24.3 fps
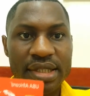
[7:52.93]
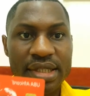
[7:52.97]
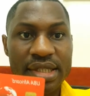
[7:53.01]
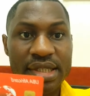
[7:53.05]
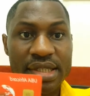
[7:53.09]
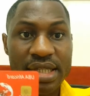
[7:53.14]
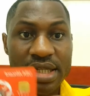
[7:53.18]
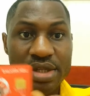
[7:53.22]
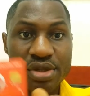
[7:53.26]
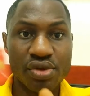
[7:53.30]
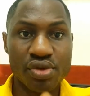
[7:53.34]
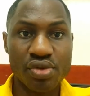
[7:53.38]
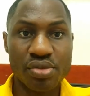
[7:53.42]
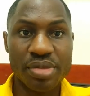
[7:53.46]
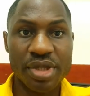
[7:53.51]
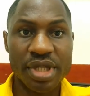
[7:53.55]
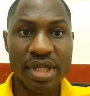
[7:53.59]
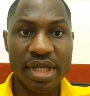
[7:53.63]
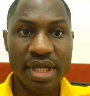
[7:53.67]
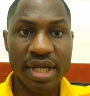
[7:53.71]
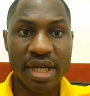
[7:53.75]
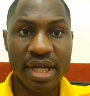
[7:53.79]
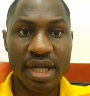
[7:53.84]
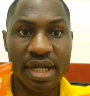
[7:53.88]
It's a
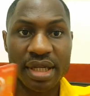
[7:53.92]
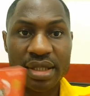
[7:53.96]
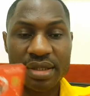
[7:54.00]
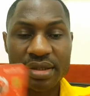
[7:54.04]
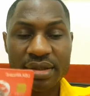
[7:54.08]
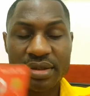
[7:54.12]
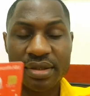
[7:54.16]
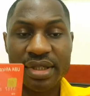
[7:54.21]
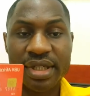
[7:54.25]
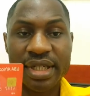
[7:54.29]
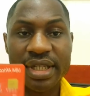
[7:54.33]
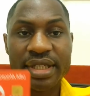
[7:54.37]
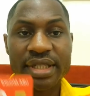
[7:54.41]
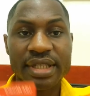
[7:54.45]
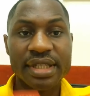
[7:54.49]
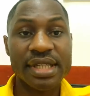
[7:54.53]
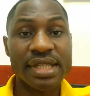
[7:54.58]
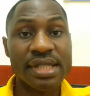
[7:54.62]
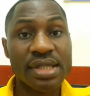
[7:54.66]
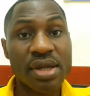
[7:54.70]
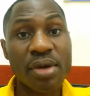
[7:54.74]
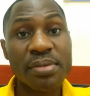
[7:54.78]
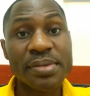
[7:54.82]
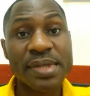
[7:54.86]
UBA card, all right?
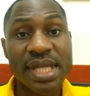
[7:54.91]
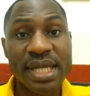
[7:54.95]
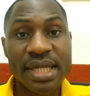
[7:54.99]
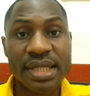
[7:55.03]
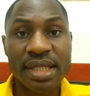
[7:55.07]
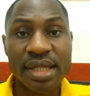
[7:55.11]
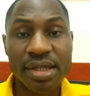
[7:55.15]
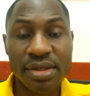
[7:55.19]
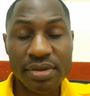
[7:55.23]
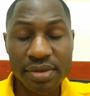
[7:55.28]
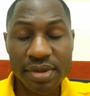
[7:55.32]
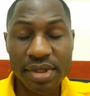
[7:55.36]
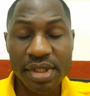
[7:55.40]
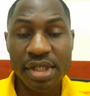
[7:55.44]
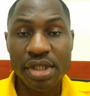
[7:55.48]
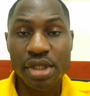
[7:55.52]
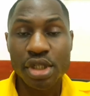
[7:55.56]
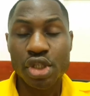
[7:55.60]
It's upside down.